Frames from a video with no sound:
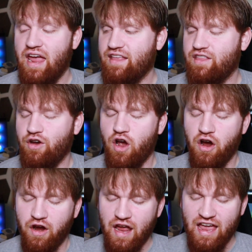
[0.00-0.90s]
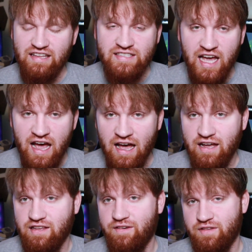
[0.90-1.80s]
and there are a
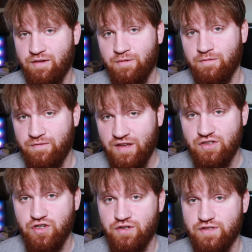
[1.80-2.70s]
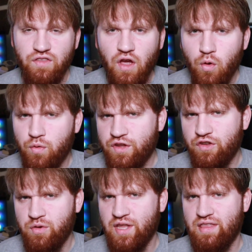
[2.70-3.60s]
ton of different features. Not only
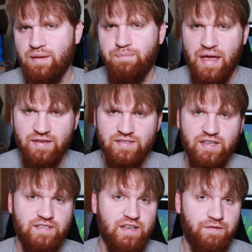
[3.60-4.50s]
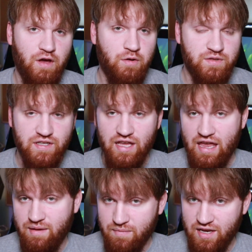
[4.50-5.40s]
do you get the basics of hosting
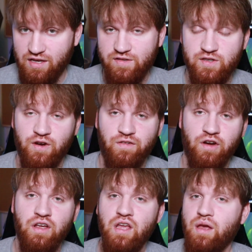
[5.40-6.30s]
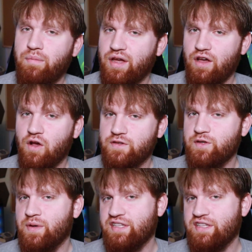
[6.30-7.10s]
a media server, but it also